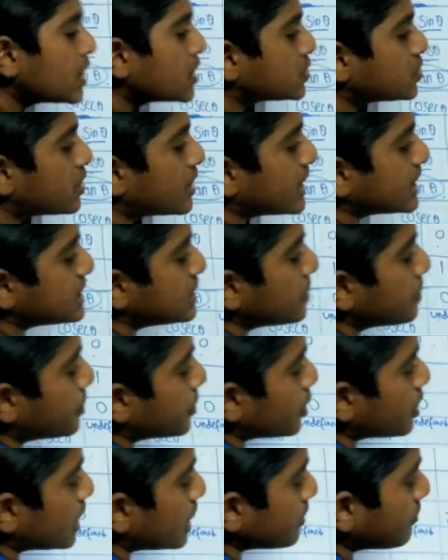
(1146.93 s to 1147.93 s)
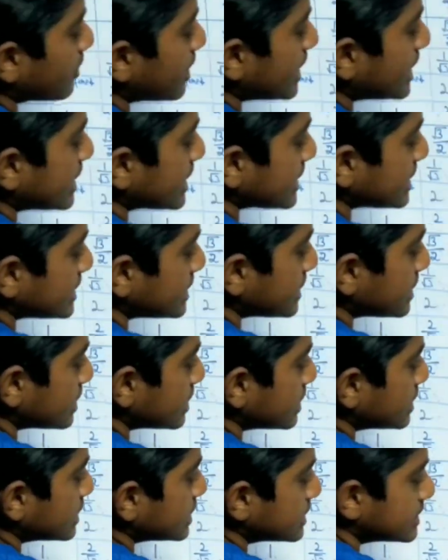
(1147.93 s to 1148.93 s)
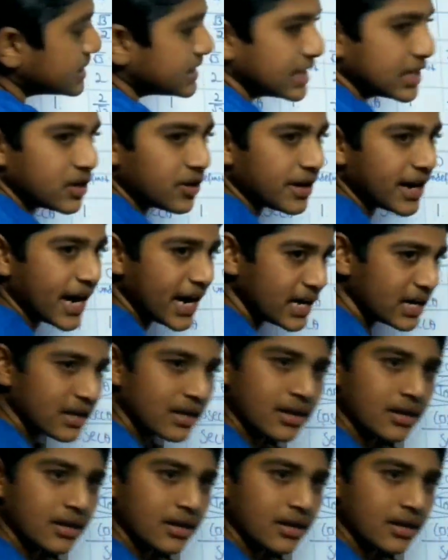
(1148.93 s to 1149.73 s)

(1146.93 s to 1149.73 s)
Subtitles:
So reciprocal for it is 0, right?